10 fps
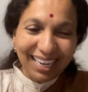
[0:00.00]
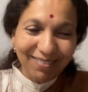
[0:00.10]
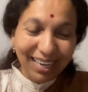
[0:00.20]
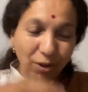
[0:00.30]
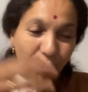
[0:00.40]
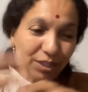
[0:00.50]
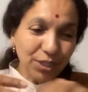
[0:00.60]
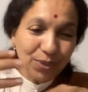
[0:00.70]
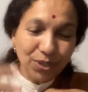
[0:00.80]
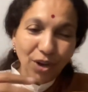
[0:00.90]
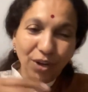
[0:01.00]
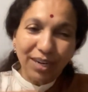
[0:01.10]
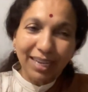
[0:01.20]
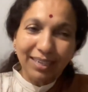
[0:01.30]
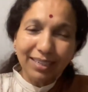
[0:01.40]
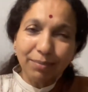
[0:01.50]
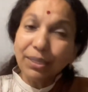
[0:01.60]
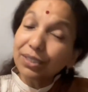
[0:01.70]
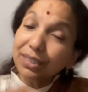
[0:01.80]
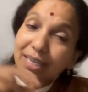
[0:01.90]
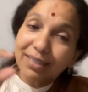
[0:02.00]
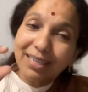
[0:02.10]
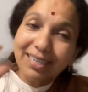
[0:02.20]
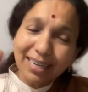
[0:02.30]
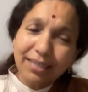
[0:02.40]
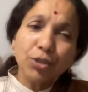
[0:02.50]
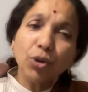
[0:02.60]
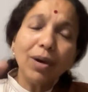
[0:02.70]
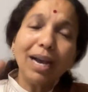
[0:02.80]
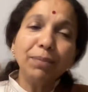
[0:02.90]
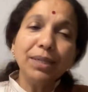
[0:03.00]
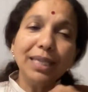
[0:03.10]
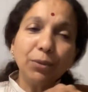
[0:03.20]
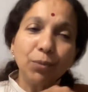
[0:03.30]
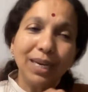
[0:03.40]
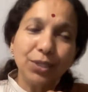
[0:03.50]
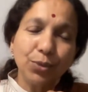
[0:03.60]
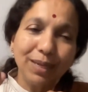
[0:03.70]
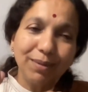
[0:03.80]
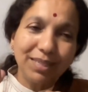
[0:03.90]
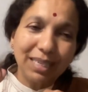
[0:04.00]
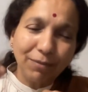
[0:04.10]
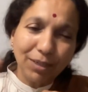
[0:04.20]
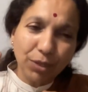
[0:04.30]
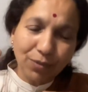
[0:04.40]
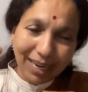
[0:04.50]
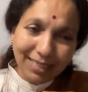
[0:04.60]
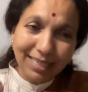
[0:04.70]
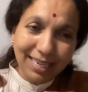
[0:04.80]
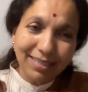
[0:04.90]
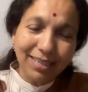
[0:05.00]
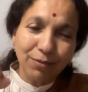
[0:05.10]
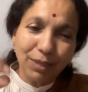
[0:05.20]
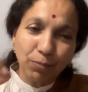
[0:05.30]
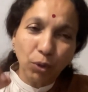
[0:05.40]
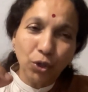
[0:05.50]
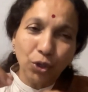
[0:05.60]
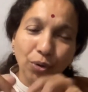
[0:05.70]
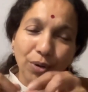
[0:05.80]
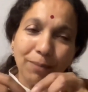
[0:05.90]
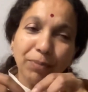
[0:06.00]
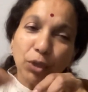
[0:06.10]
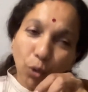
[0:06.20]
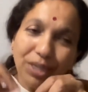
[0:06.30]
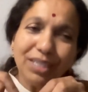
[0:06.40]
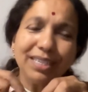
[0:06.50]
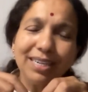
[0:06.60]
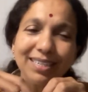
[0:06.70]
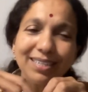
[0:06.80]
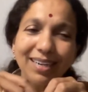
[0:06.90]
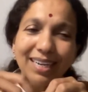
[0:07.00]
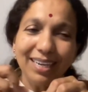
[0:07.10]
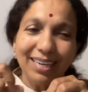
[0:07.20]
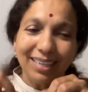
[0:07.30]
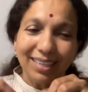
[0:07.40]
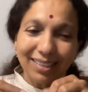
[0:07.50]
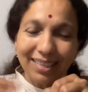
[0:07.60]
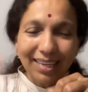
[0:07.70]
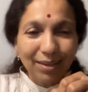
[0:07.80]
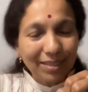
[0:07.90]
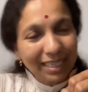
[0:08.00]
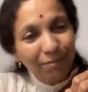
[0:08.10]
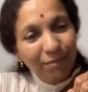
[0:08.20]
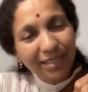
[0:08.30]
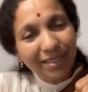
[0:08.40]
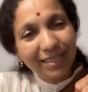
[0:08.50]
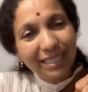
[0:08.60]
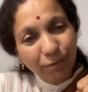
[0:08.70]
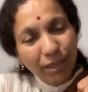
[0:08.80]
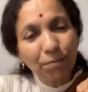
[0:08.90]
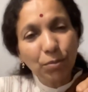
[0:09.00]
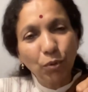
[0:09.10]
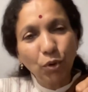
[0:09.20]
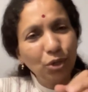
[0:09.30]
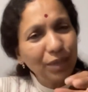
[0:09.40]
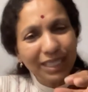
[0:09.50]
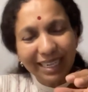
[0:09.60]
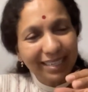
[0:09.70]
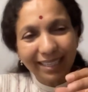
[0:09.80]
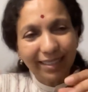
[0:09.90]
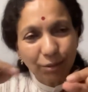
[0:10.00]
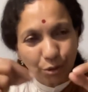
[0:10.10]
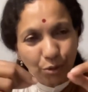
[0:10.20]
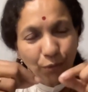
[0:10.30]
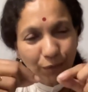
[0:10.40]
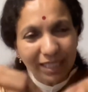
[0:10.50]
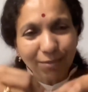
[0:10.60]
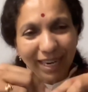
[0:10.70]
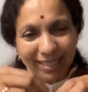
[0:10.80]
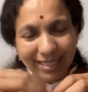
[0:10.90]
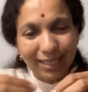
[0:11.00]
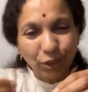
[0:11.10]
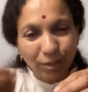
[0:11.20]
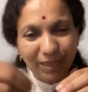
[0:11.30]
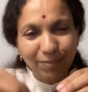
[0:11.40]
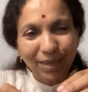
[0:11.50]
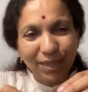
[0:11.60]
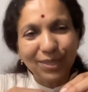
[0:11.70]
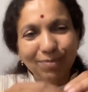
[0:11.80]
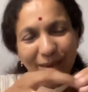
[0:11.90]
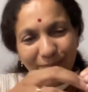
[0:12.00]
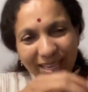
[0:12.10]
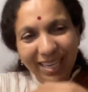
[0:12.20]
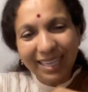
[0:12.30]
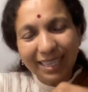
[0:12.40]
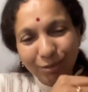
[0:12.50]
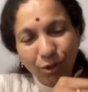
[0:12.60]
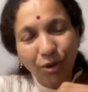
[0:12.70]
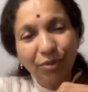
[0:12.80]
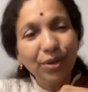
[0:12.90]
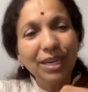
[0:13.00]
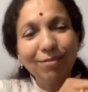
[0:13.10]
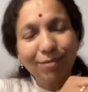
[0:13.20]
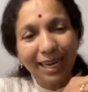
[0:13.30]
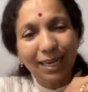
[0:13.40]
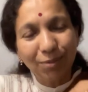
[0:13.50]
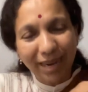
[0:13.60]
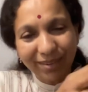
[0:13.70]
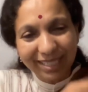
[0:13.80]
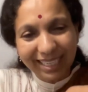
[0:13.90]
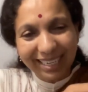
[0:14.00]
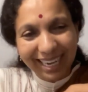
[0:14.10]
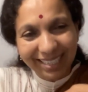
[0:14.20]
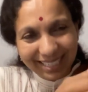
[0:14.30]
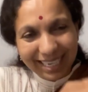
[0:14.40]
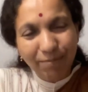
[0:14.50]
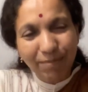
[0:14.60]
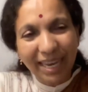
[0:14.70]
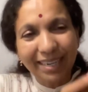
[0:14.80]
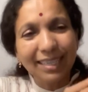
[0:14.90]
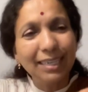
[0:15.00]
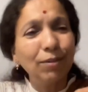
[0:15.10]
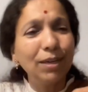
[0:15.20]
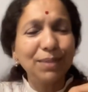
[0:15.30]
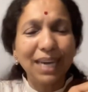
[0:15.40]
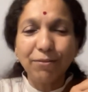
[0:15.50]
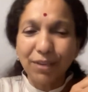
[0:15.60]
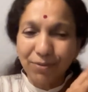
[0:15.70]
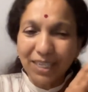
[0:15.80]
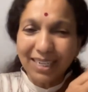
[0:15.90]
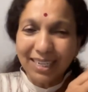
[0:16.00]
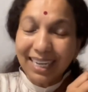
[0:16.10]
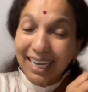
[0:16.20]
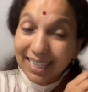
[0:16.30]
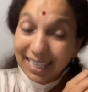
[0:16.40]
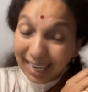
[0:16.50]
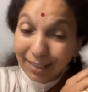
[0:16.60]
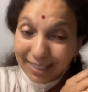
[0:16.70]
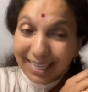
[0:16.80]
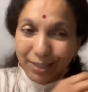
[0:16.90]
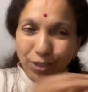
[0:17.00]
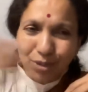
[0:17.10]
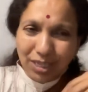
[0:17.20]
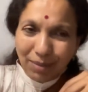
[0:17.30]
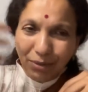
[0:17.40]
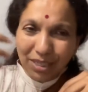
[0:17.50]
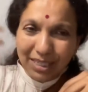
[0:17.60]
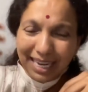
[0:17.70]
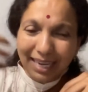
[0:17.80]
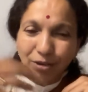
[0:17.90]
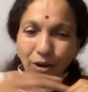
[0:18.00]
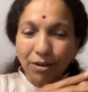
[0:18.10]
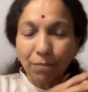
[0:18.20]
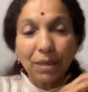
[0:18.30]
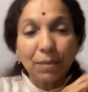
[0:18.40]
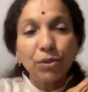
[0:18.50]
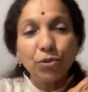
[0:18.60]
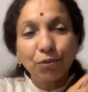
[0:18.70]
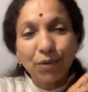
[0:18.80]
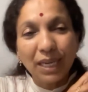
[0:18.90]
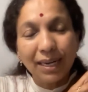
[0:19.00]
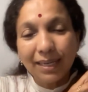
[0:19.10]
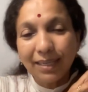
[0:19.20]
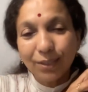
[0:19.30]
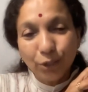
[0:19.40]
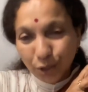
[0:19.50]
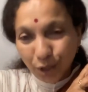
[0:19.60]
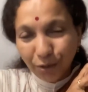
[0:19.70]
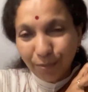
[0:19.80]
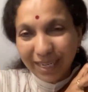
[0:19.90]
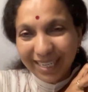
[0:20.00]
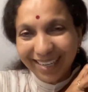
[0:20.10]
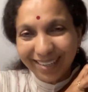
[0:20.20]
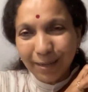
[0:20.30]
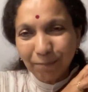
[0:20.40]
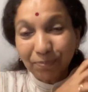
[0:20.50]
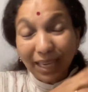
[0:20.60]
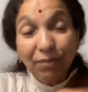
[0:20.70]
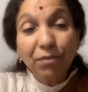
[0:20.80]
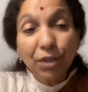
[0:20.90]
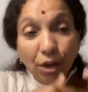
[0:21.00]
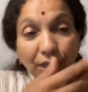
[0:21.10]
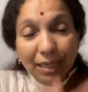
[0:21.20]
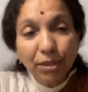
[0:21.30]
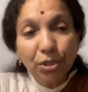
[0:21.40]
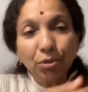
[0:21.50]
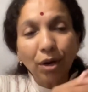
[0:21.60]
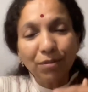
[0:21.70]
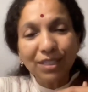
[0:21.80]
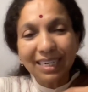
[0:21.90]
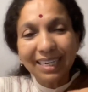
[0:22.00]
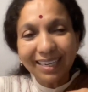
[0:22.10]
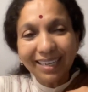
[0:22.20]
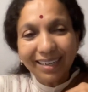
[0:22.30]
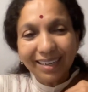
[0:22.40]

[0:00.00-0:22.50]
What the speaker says: And while all this was on, and because it so happened that once when someone was vaccinated with polio, coincidentally, someone developed polio. It had nothing to do with the vaccination, but because maybe there was already virus, and that same night they developed high fever and they had a death. So somehow this had gotten people to feel this was not to be done. And we were not able to obviously